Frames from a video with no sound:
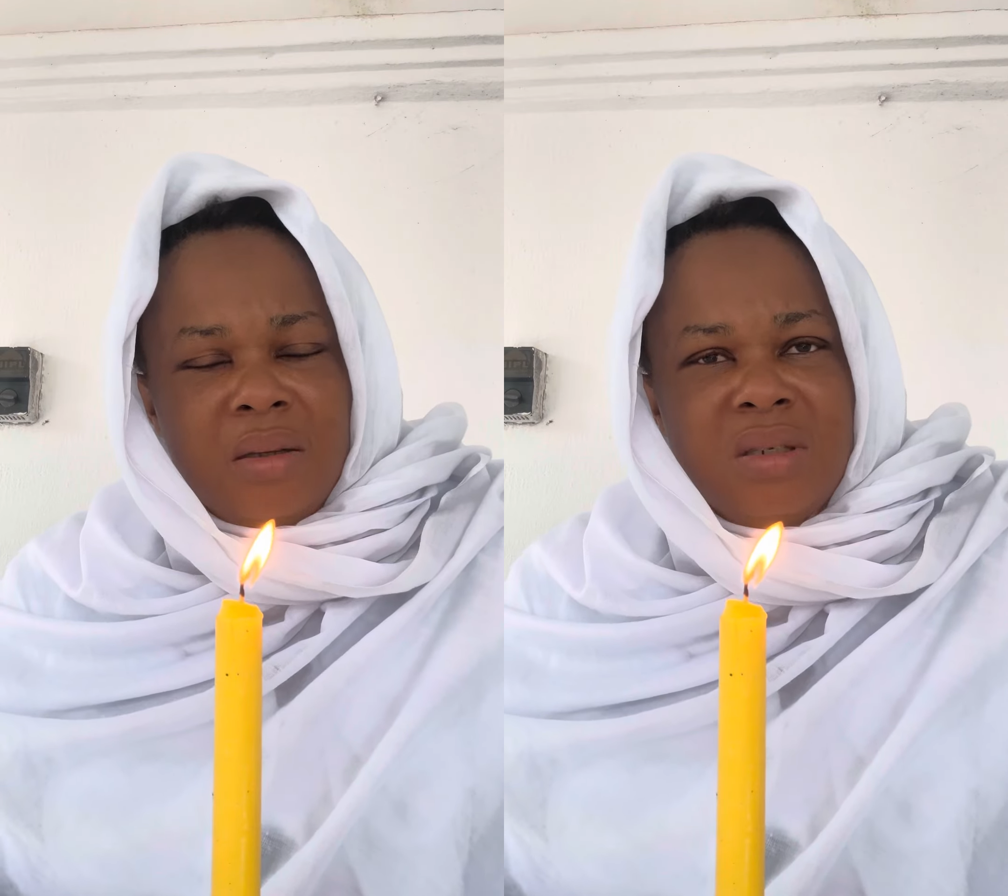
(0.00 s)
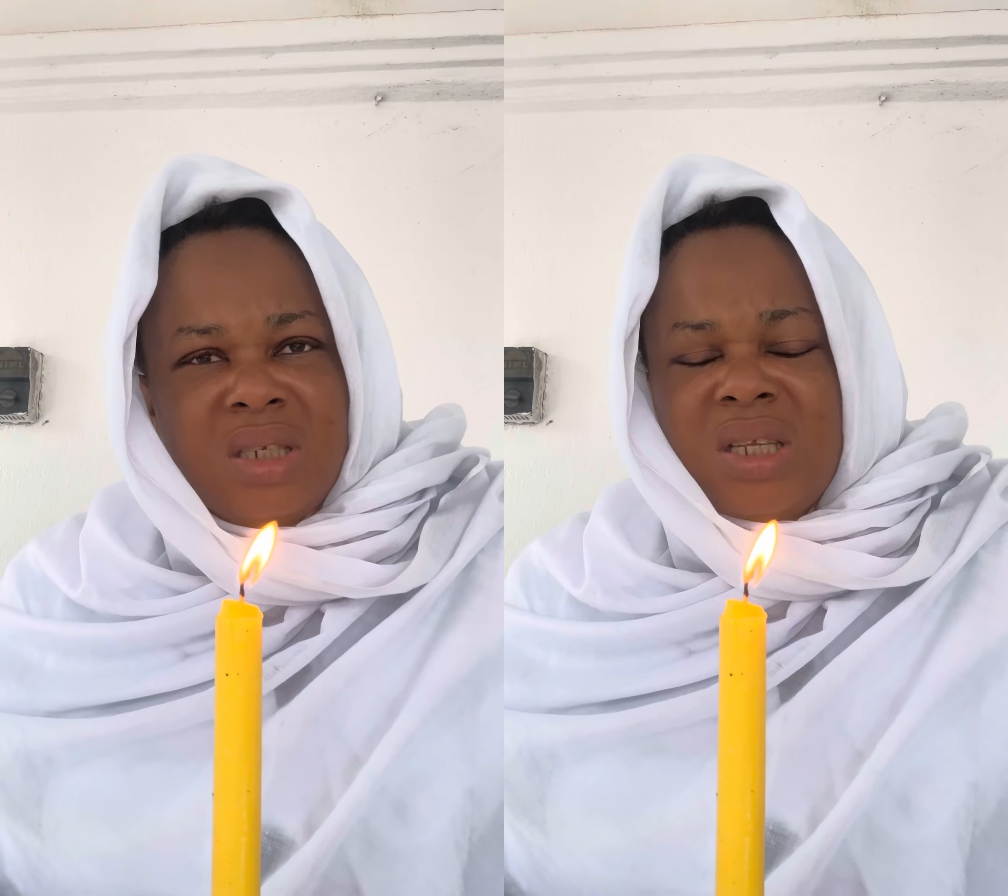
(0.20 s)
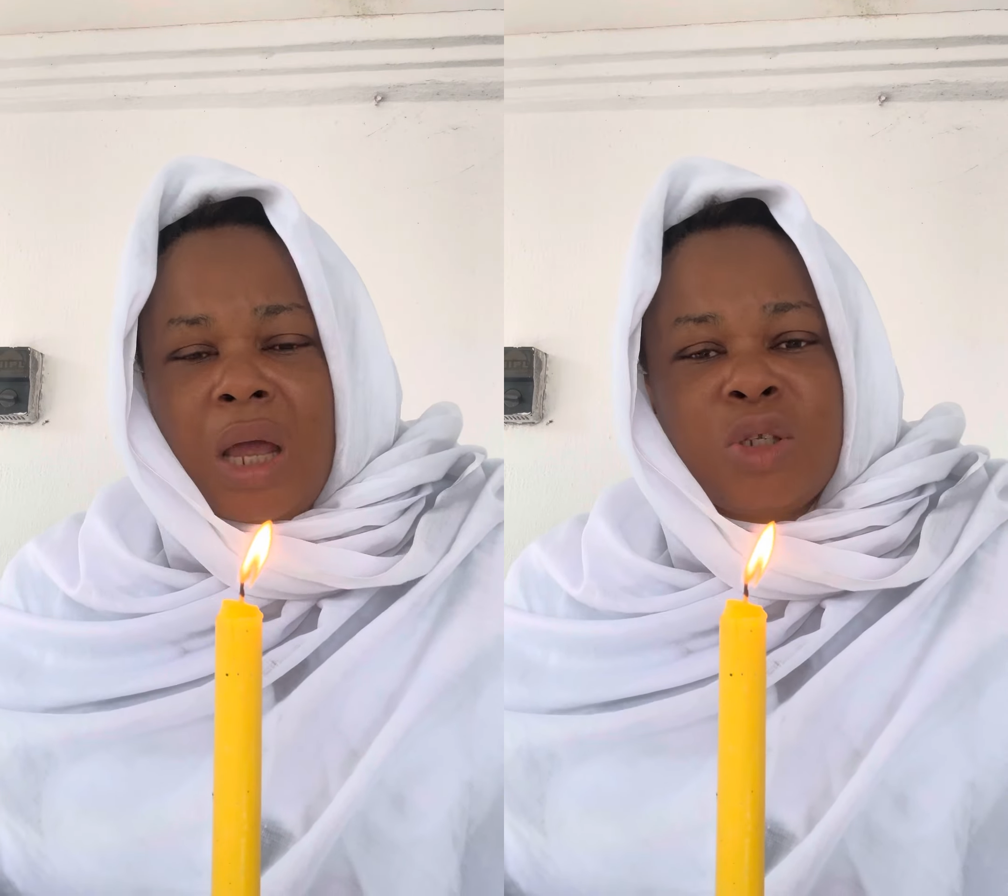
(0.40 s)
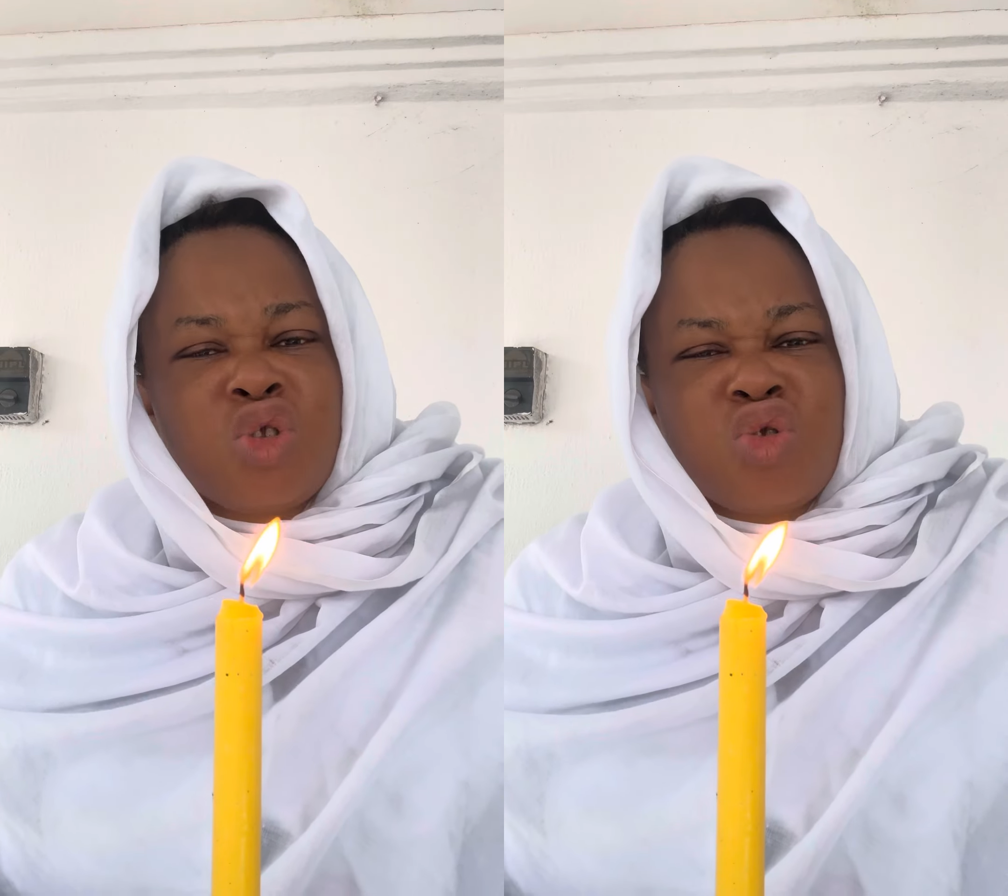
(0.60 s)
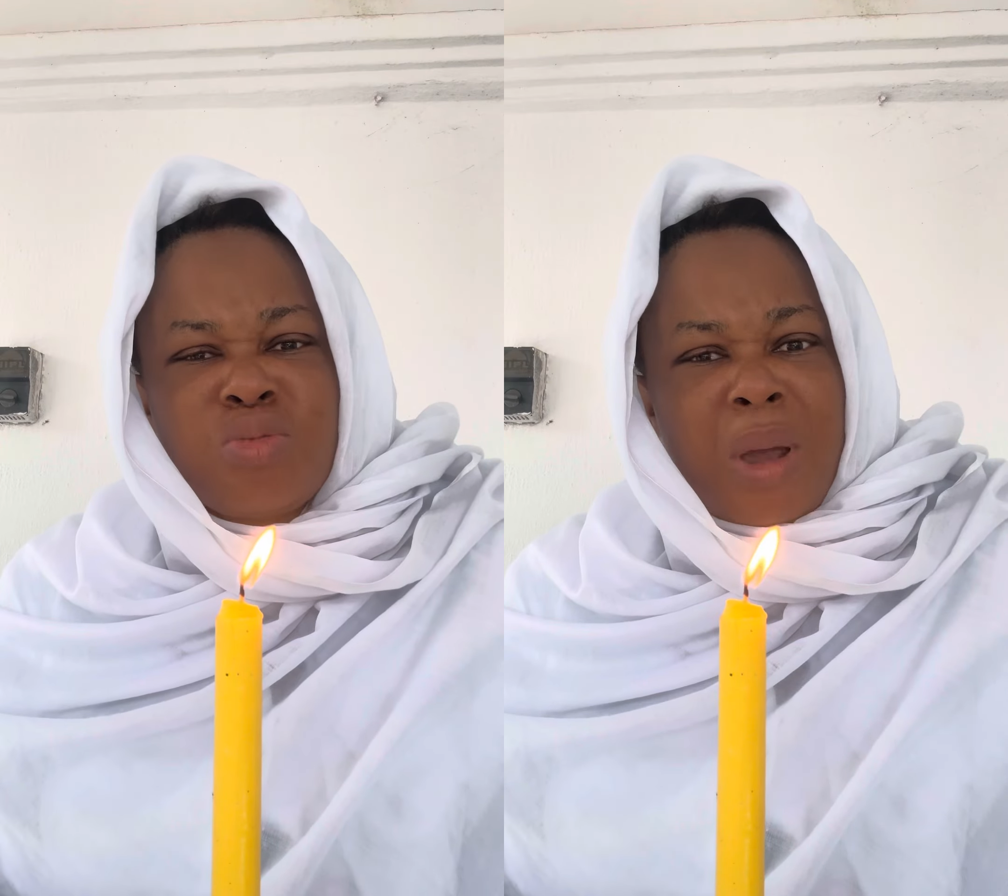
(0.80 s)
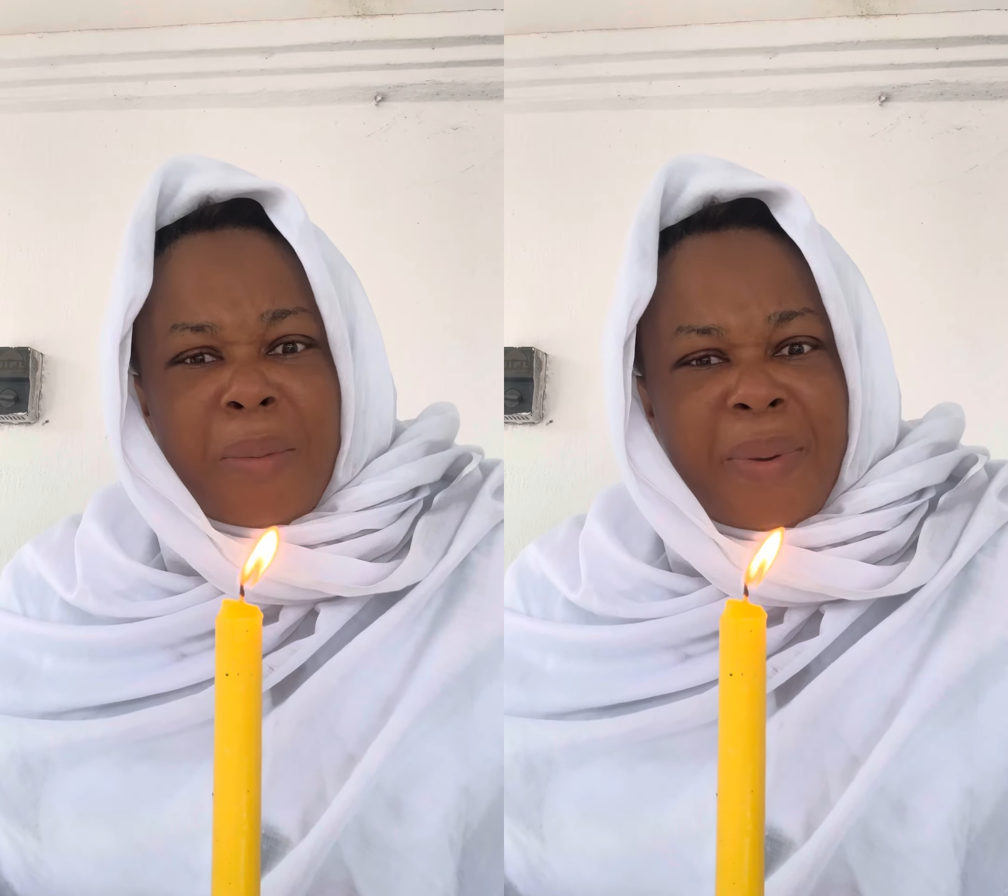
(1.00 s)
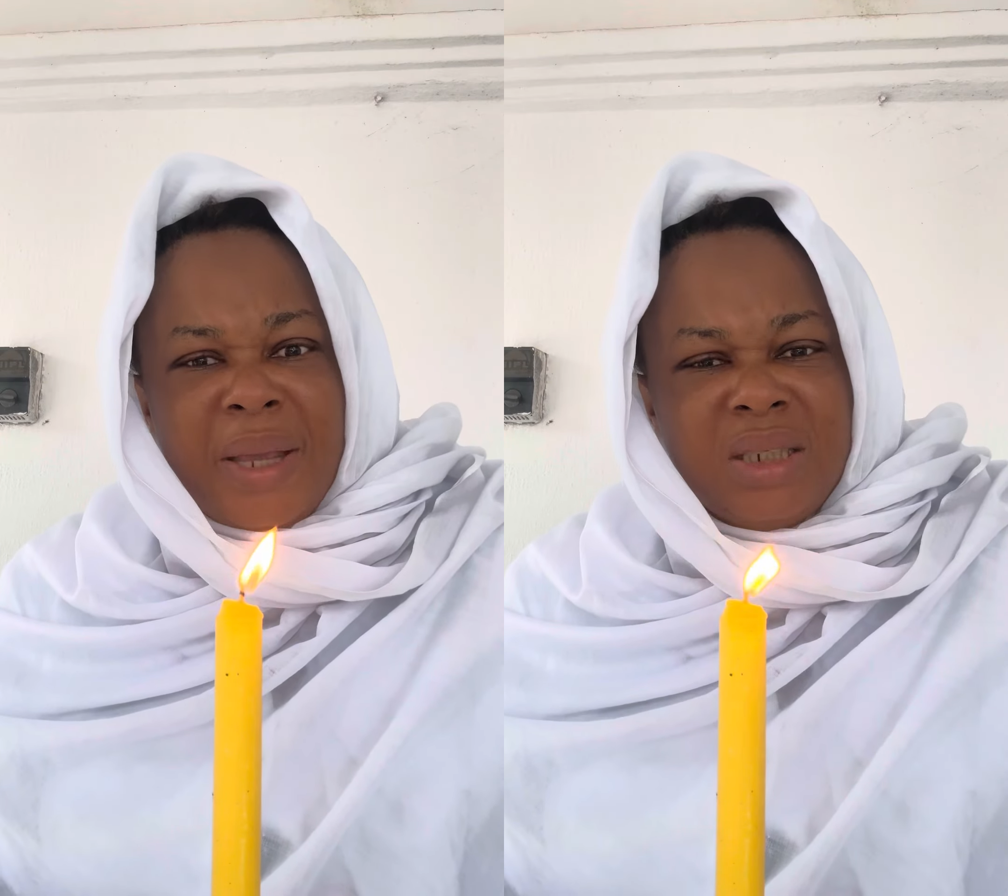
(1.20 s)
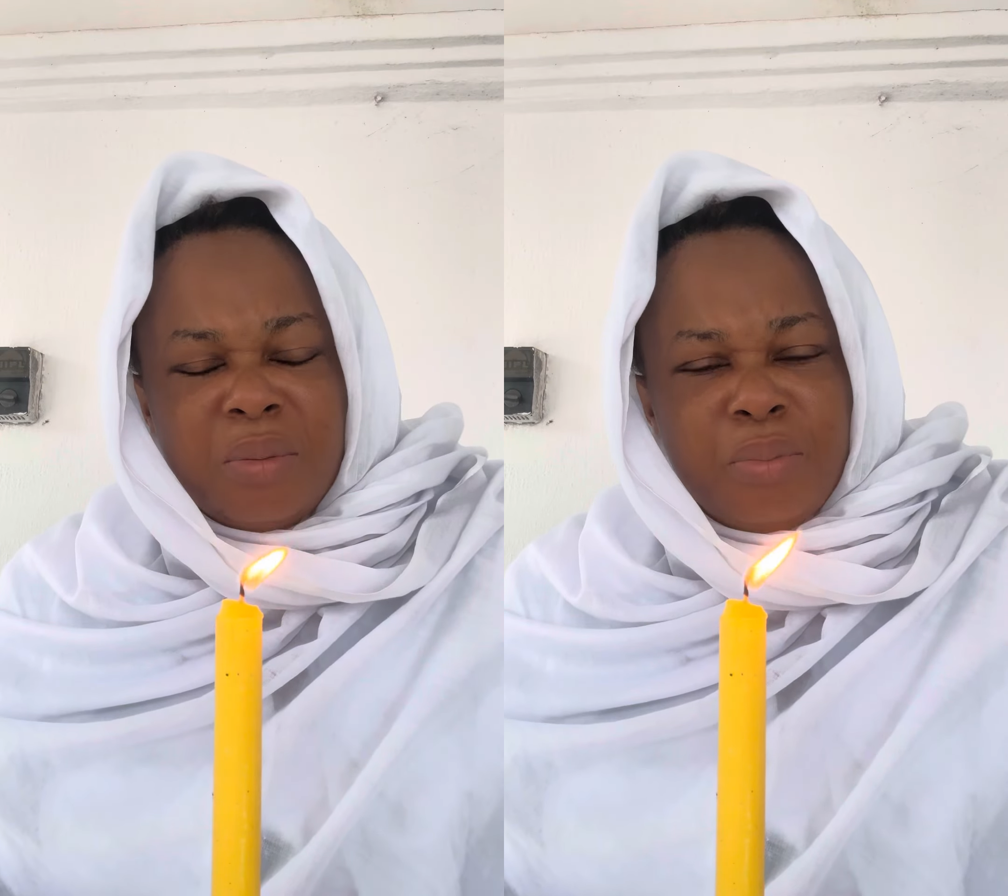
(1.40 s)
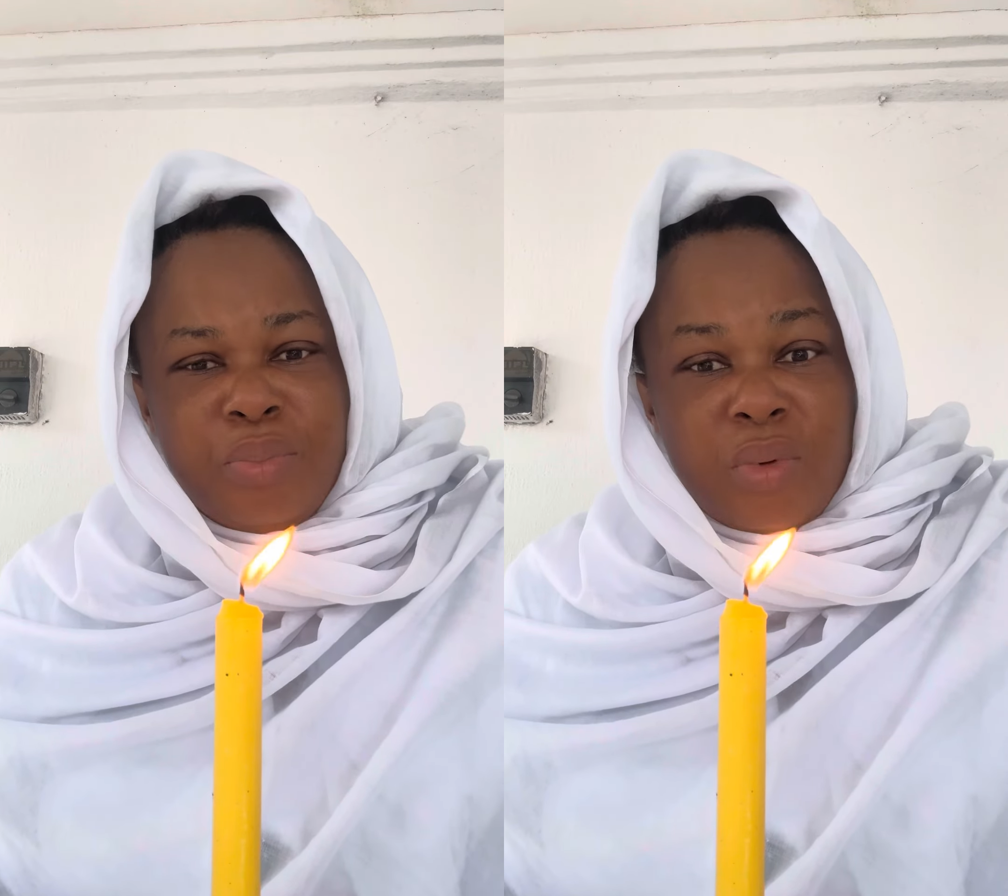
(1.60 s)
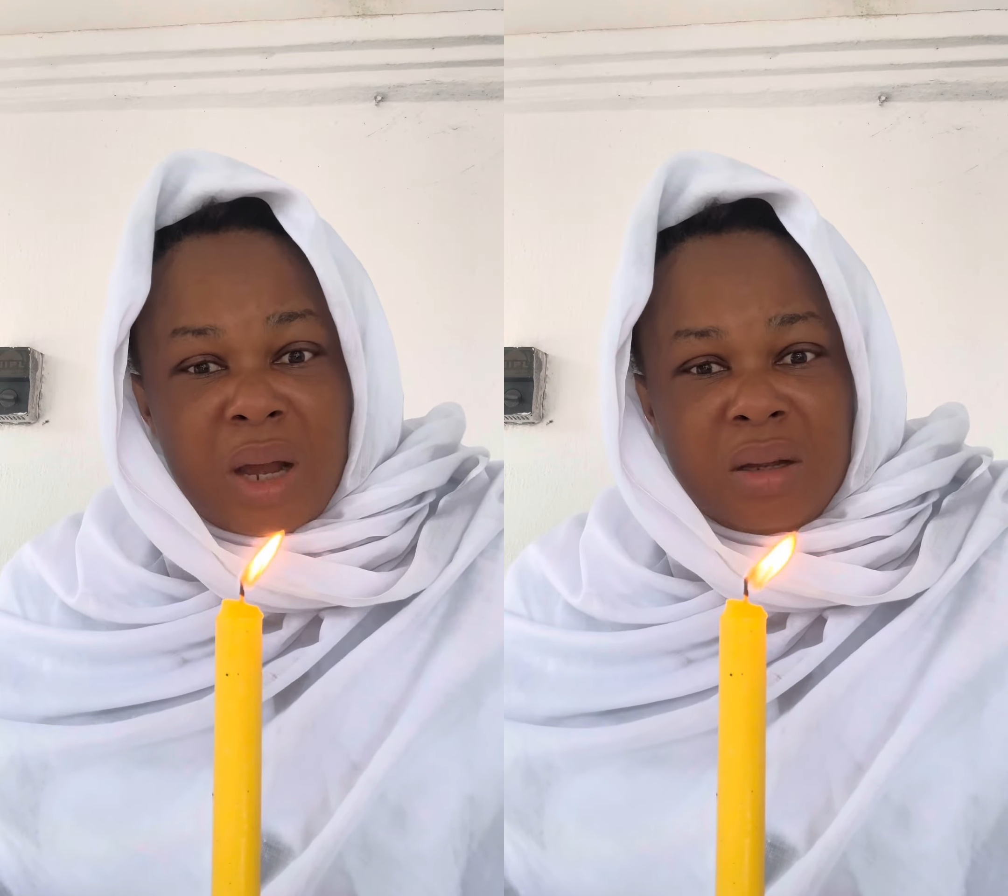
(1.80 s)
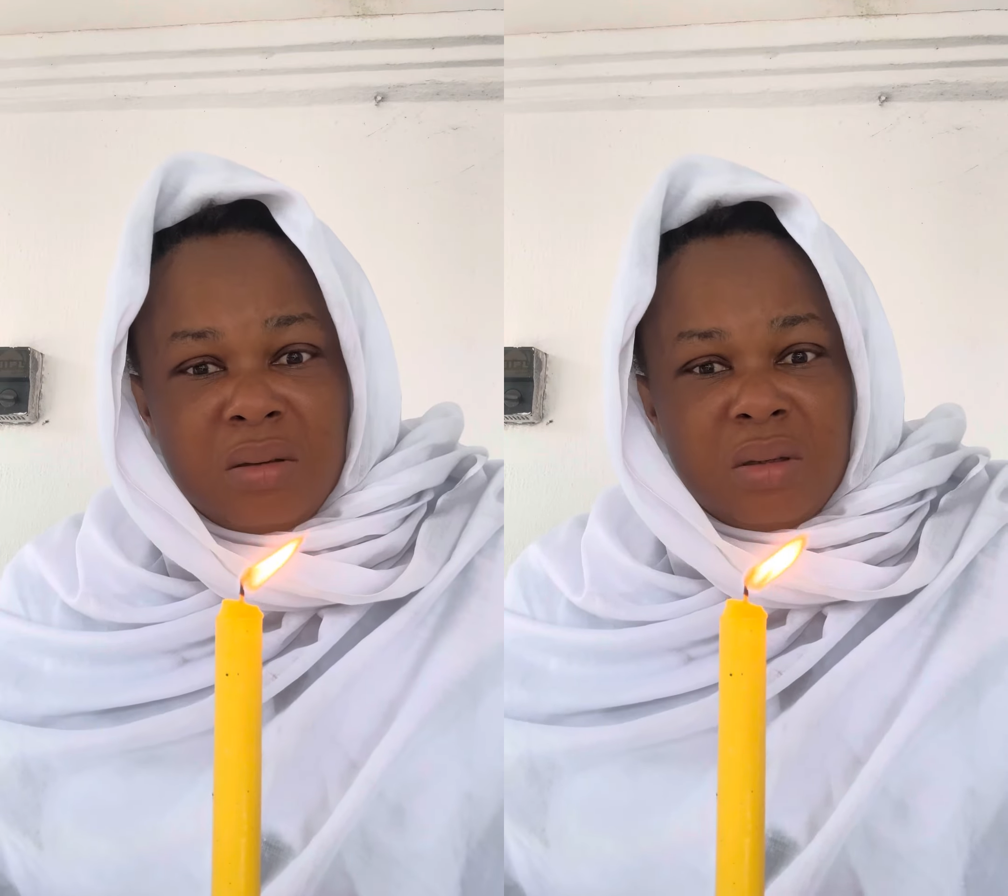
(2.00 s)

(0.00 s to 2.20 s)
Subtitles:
see now just my page, I'm poor.